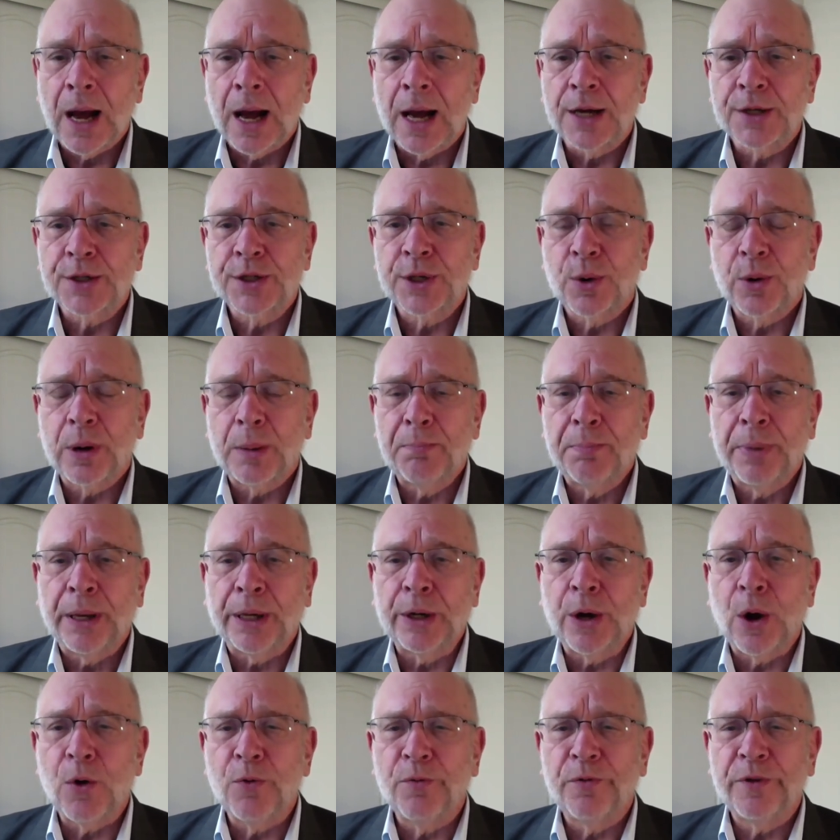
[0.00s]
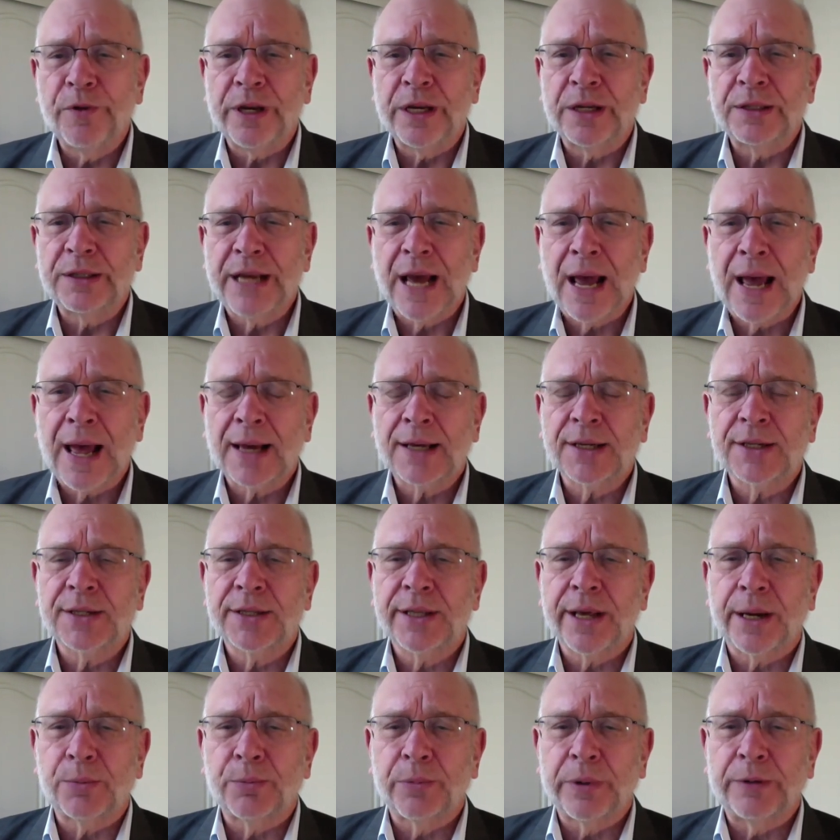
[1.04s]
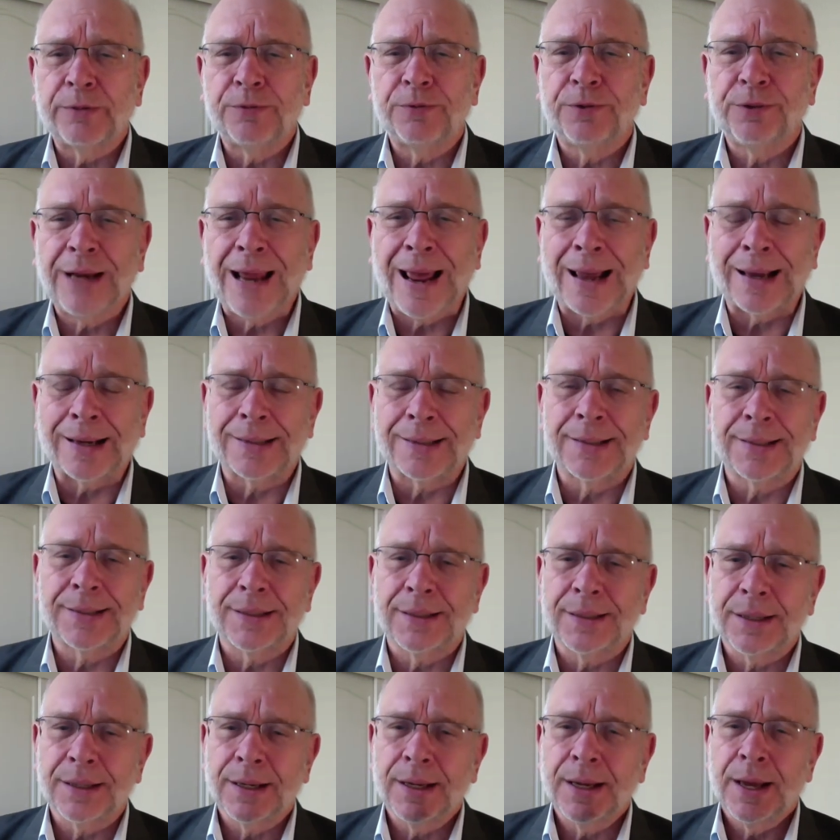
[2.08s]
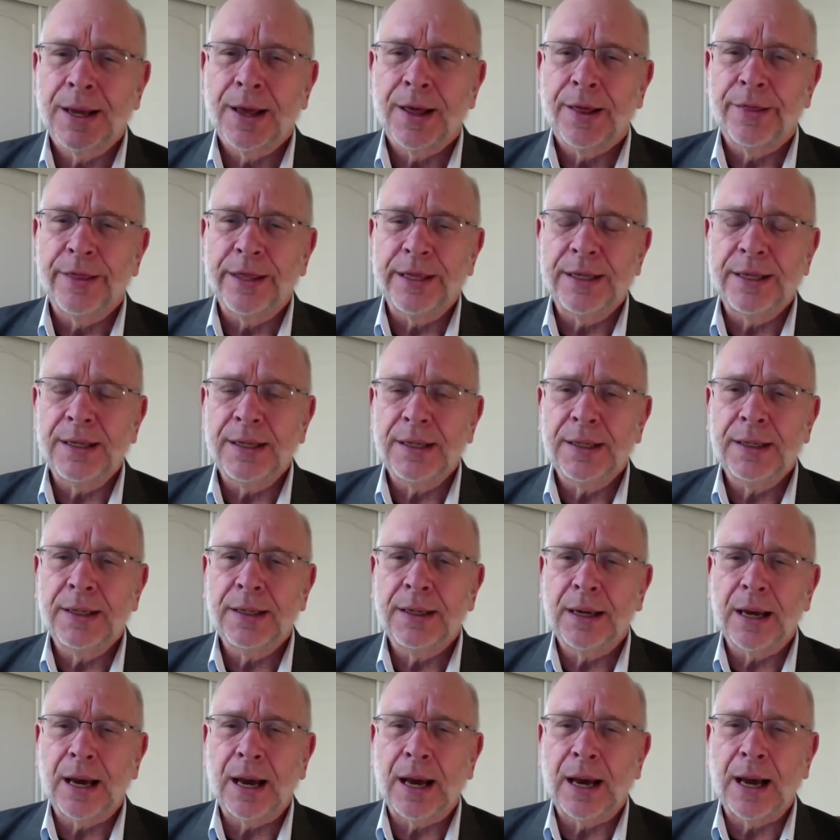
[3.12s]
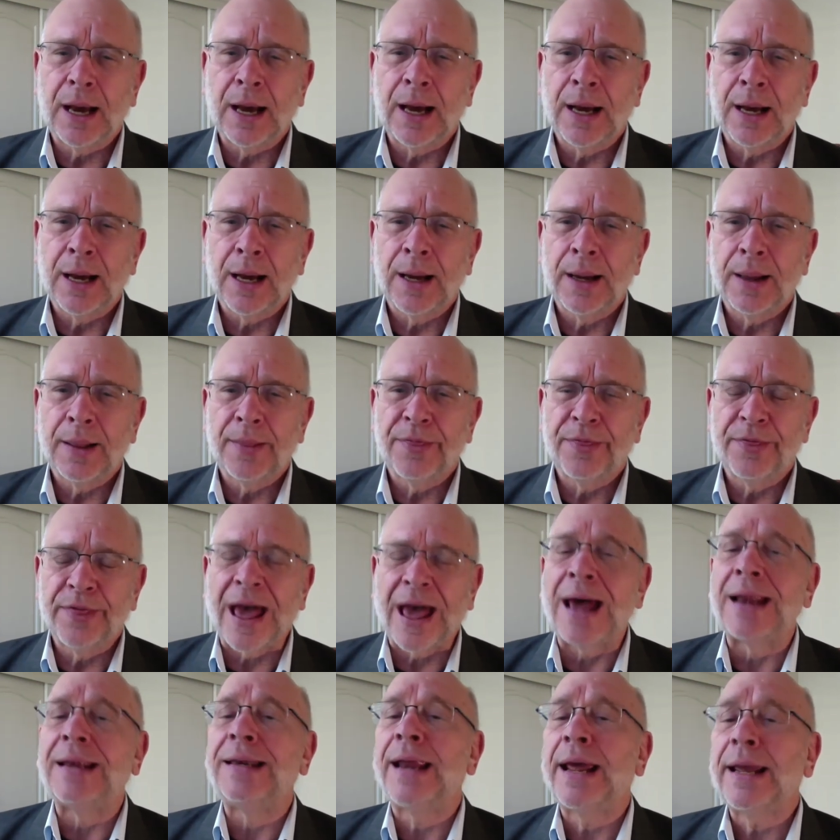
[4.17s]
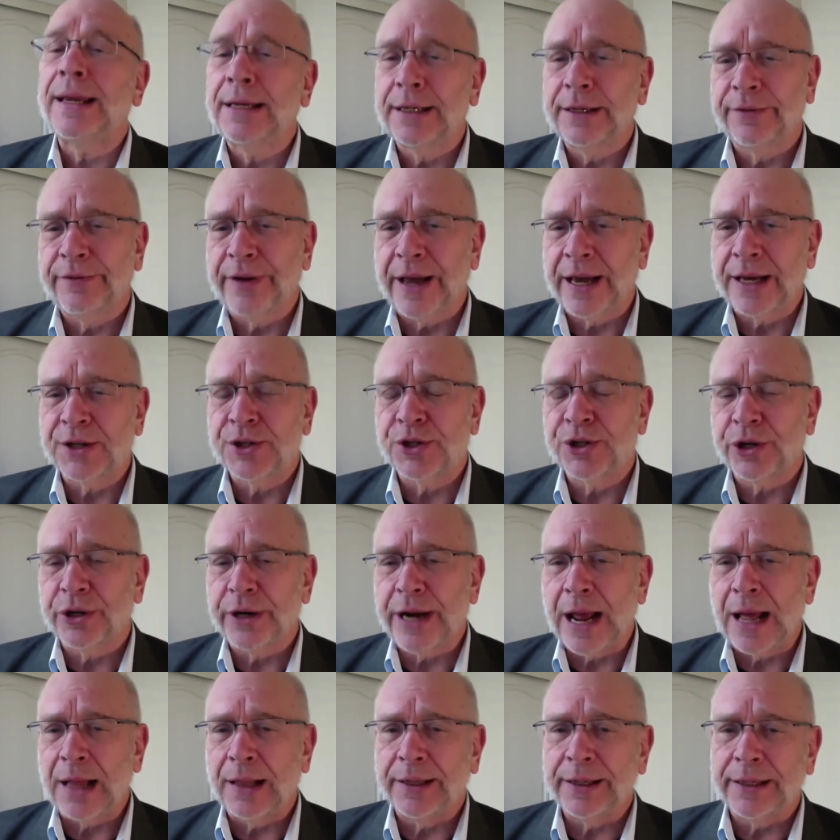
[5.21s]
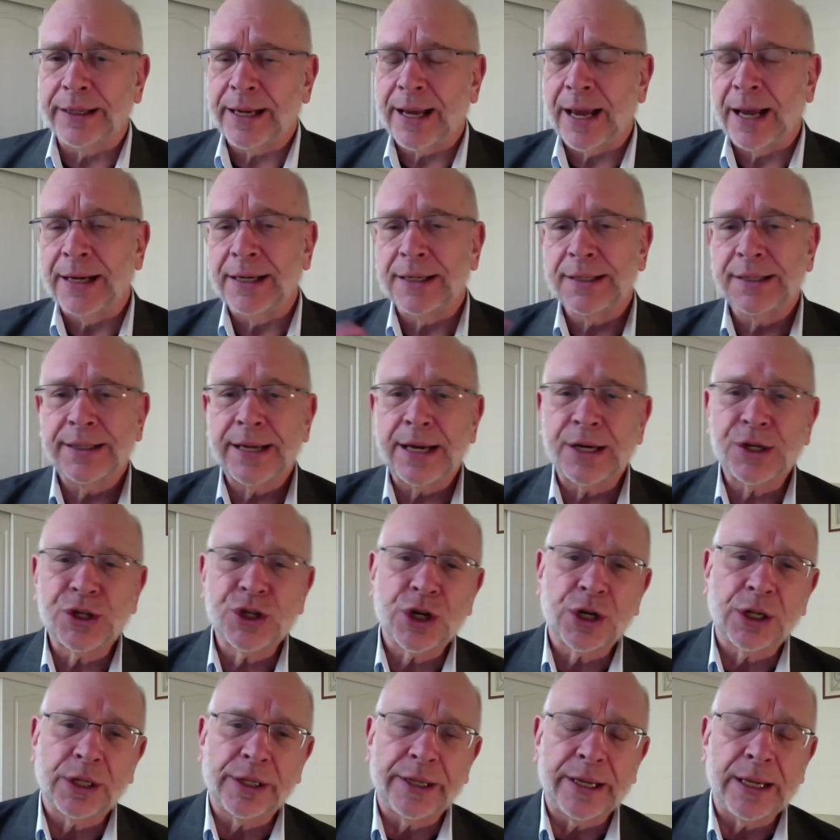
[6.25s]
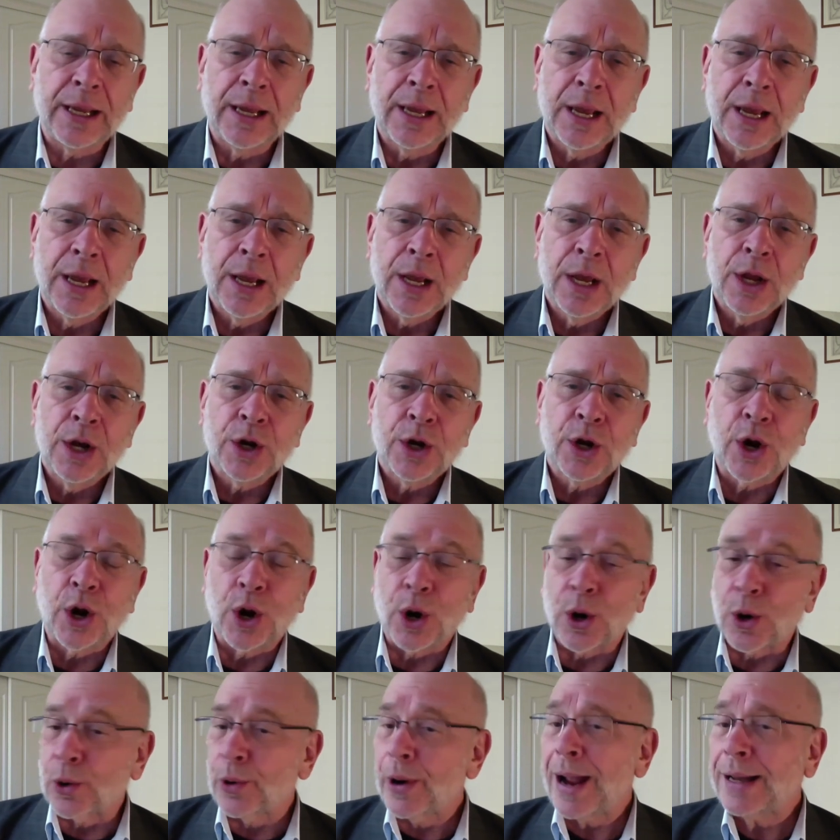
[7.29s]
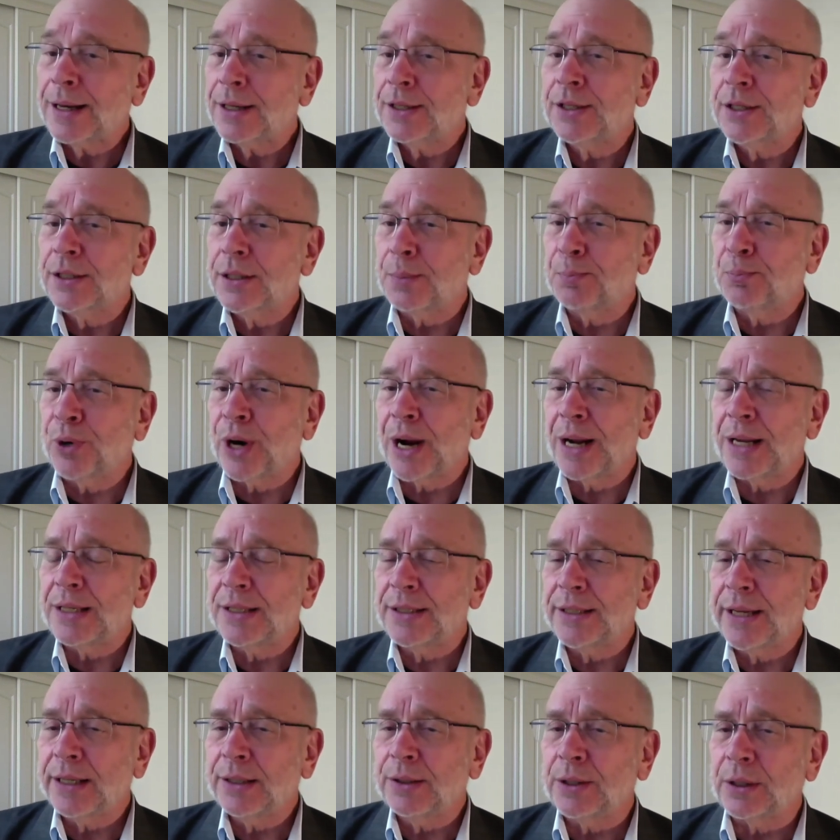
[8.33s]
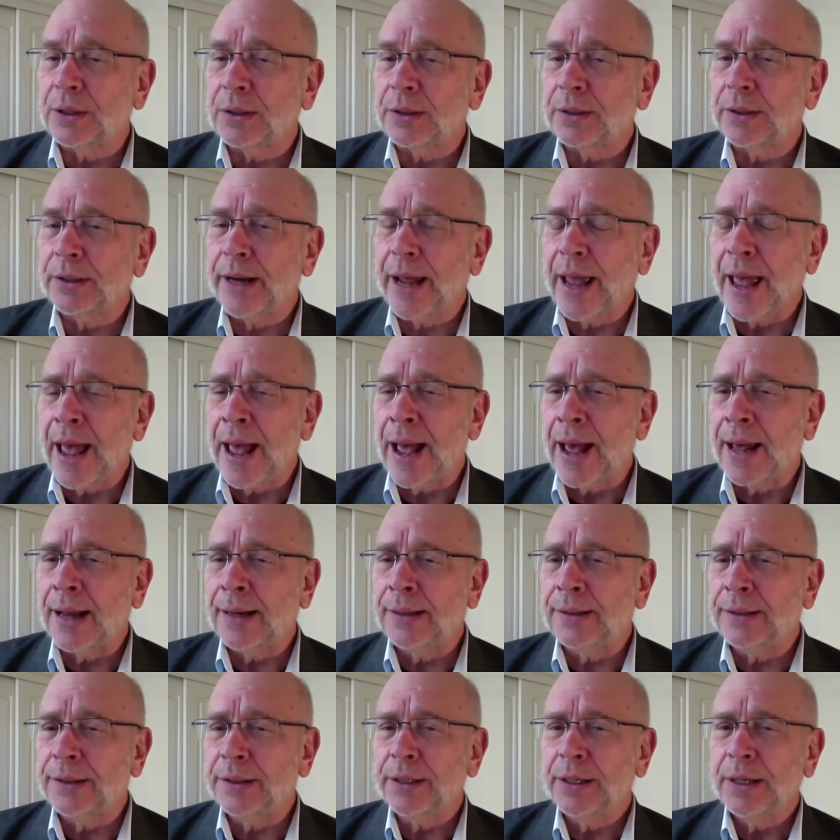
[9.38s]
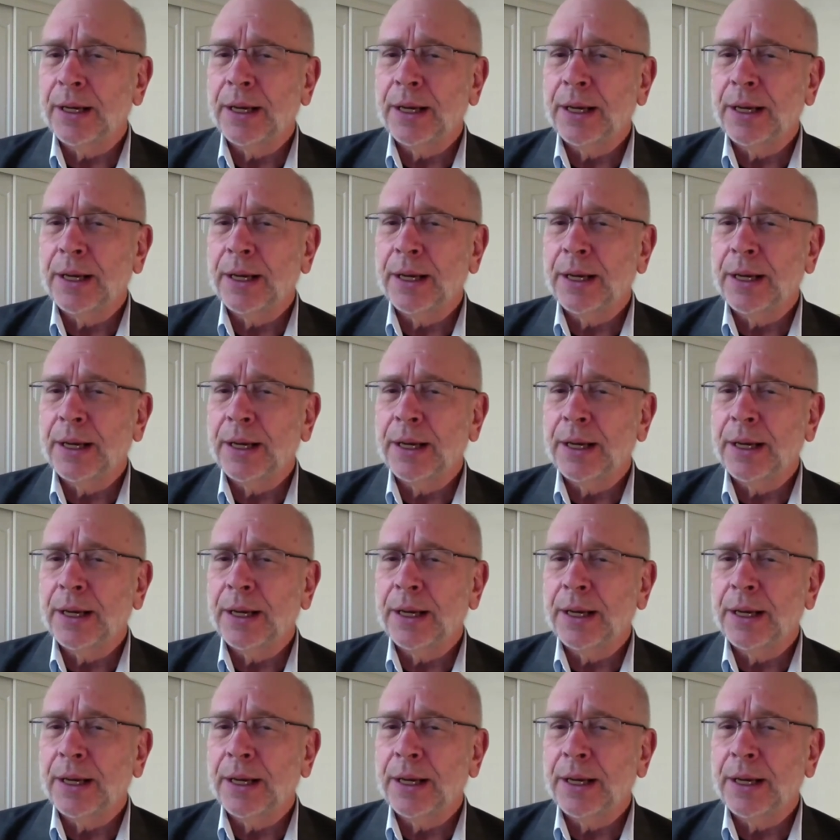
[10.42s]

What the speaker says: So a Pigovian tax that reflects that negative externality and essentially corrects the price signal and